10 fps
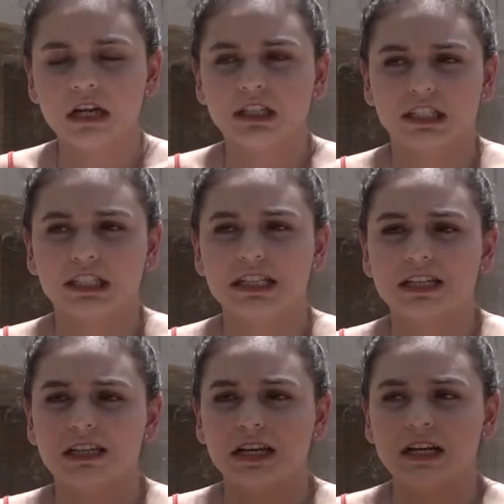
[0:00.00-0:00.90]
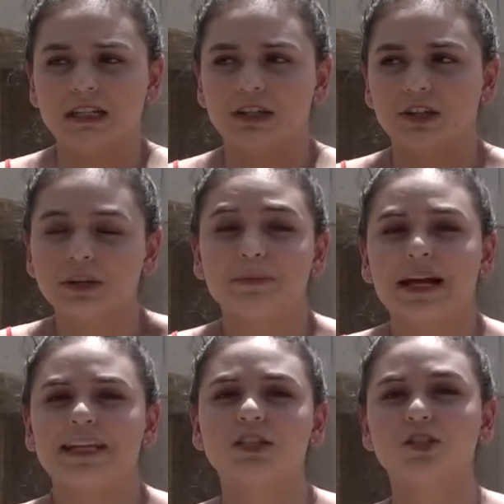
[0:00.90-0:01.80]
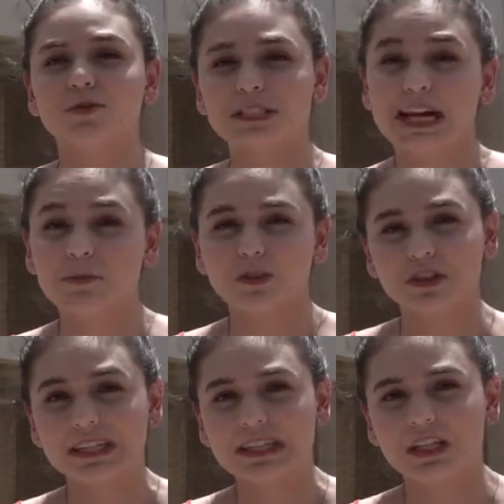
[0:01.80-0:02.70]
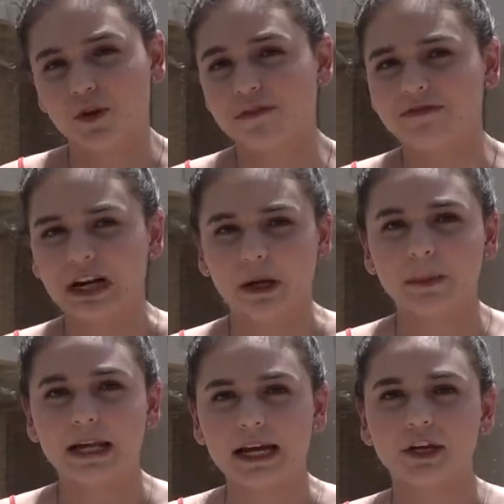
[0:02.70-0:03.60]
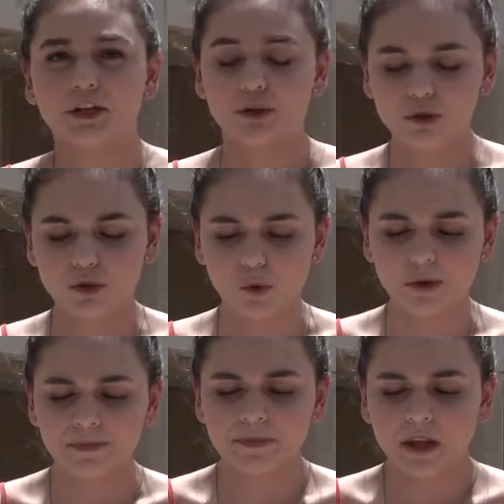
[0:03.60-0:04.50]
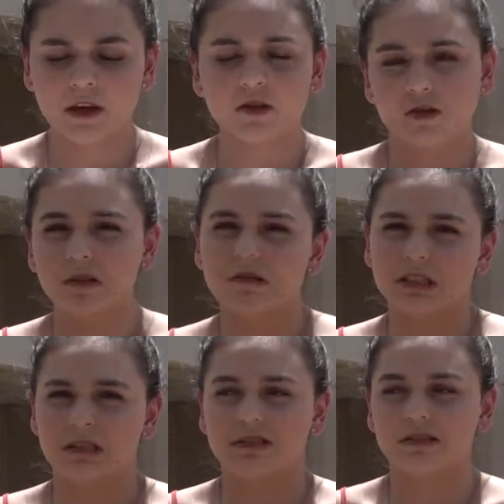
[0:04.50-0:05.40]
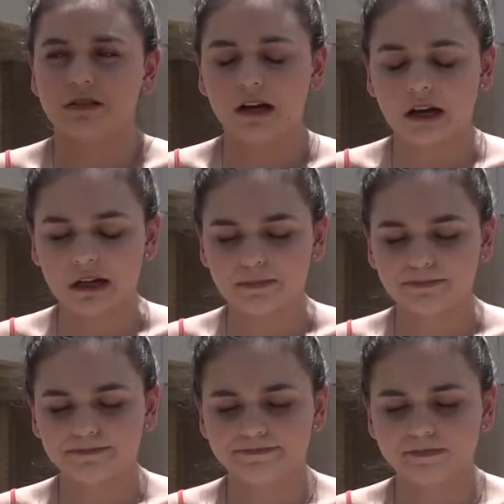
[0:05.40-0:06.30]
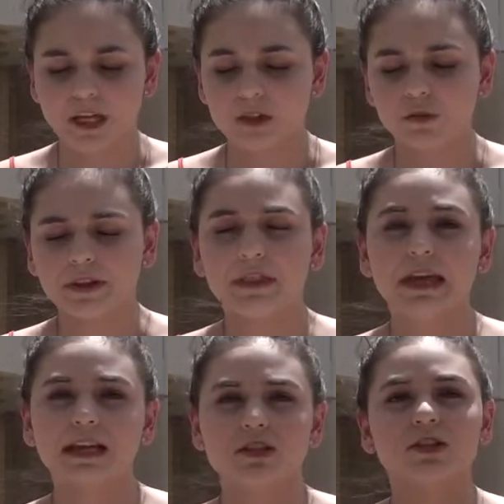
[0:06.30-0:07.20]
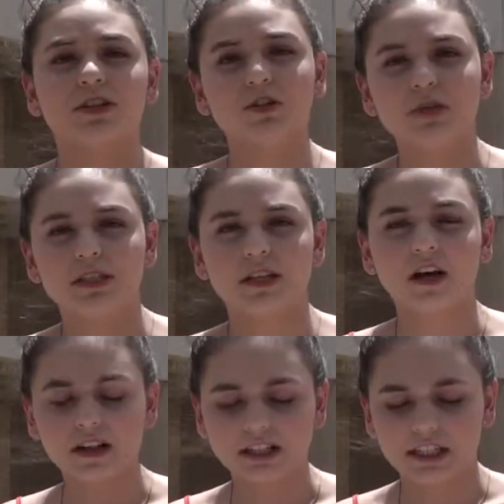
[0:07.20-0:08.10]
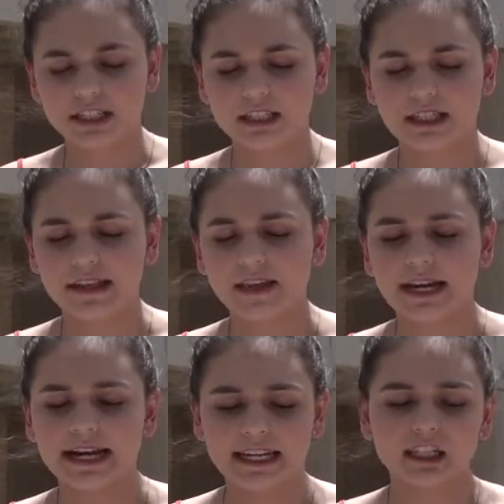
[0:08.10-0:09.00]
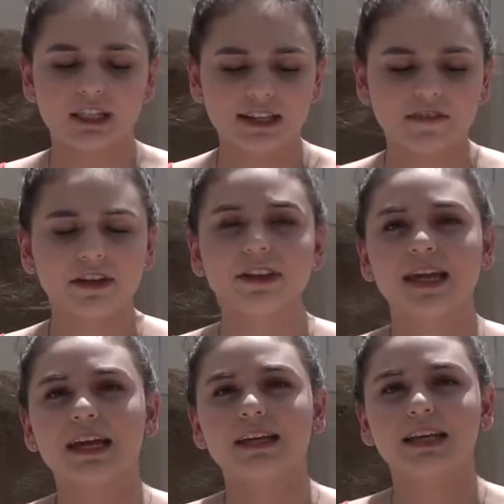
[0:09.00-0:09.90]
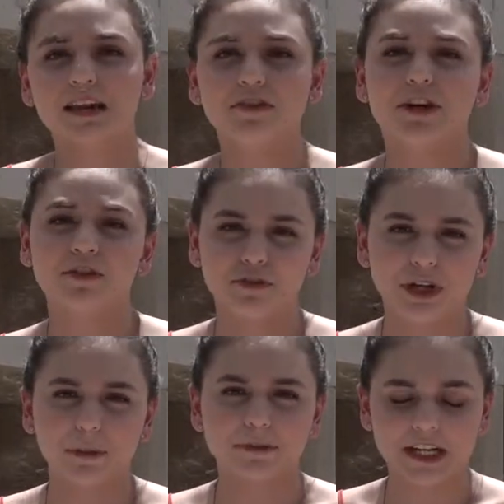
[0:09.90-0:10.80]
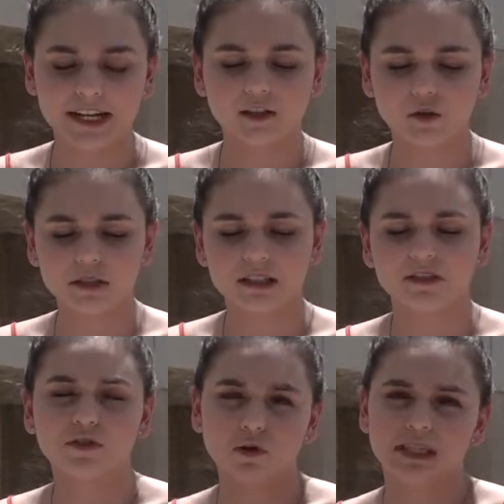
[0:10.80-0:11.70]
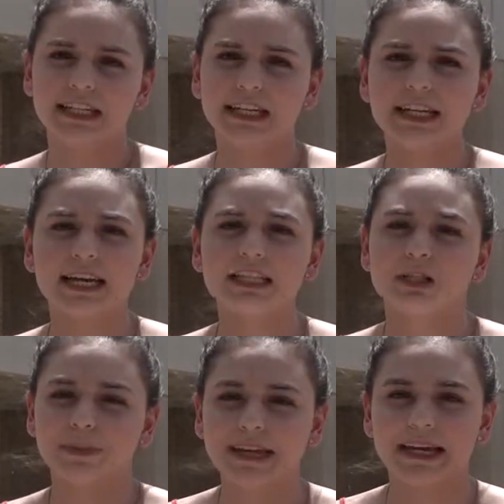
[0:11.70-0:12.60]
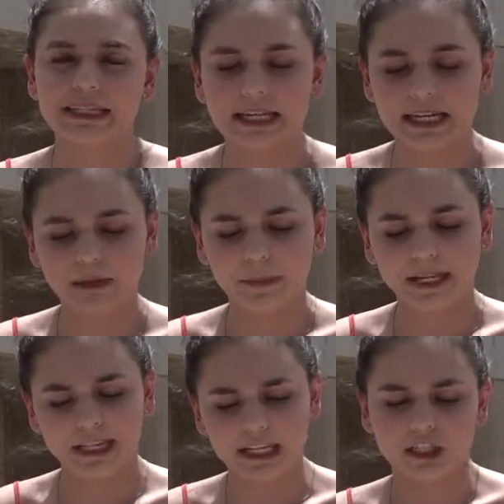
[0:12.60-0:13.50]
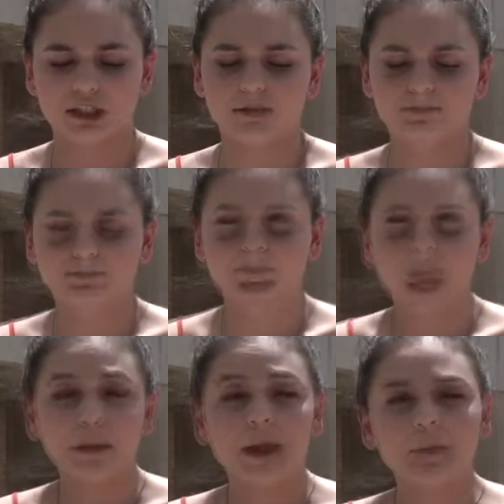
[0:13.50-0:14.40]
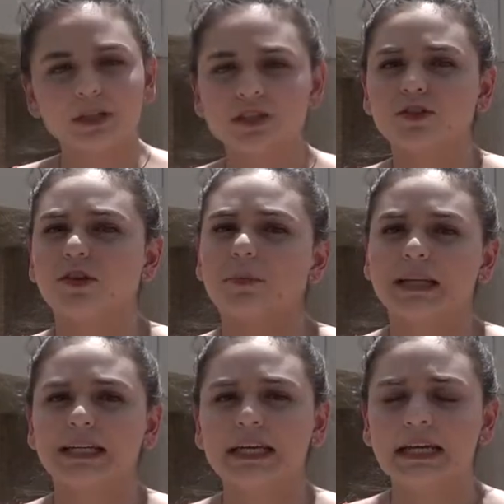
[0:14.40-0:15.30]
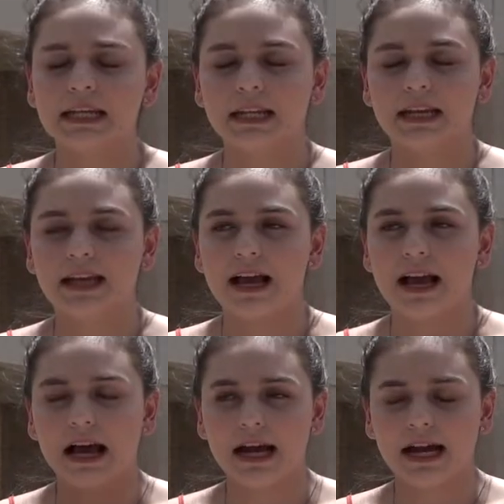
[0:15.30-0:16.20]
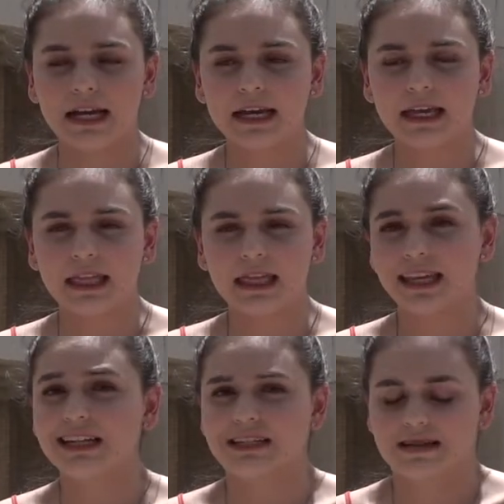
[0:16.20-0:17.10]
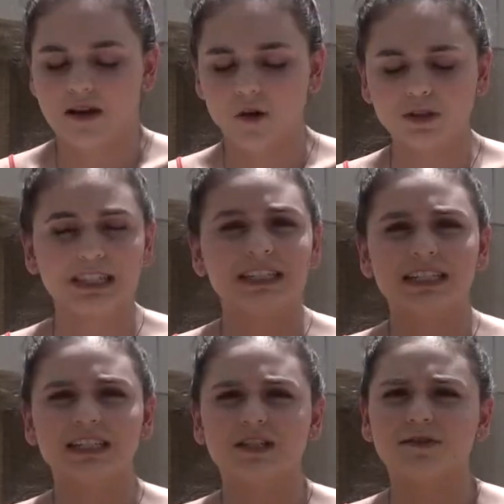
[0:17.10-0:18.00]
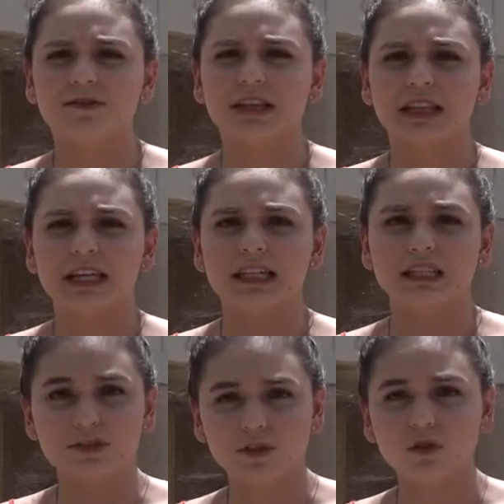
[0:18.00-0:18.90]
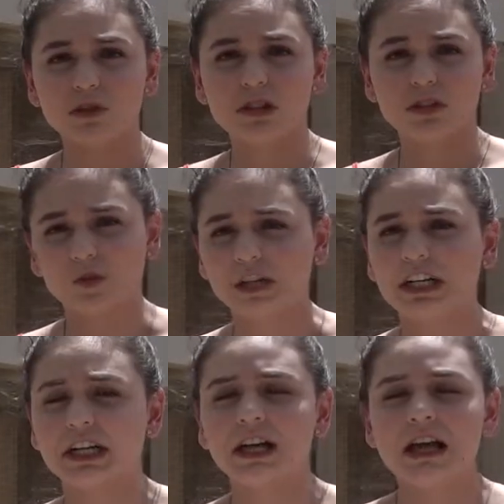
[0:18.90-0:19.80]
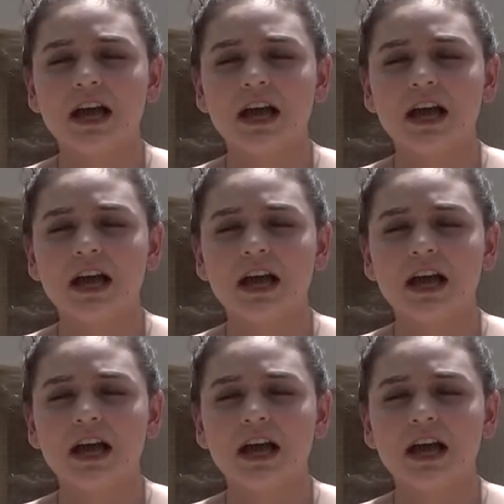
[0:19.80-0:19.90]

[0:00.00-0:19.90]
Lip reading: She couldn't manage to adapt to the new environment at her new school. So it was, that's when they took her to a psychologist, and then at age 7 they gave her a firm diagnosis of OCD and she began taking medication. In my personal opinion, I think OCD is a really difficult disorder.